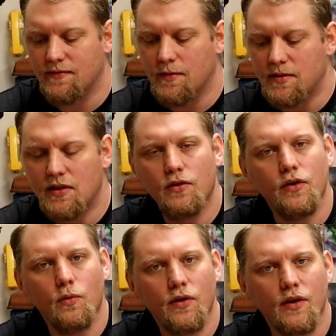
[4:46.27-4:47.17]
if the material
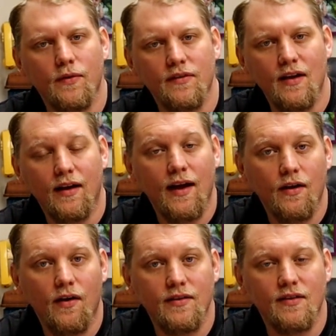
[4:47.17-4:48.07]
you're working with is not
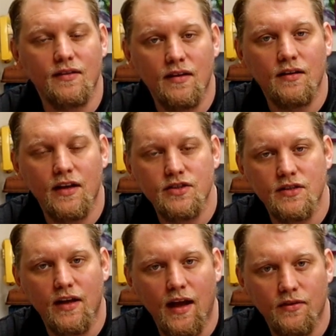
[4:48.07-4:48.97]
categorized as an
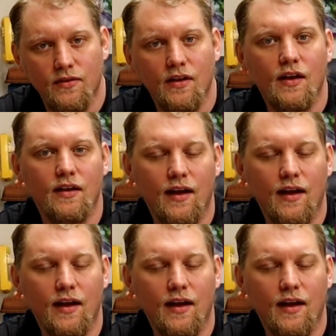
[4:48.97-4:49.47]
inhalation hazard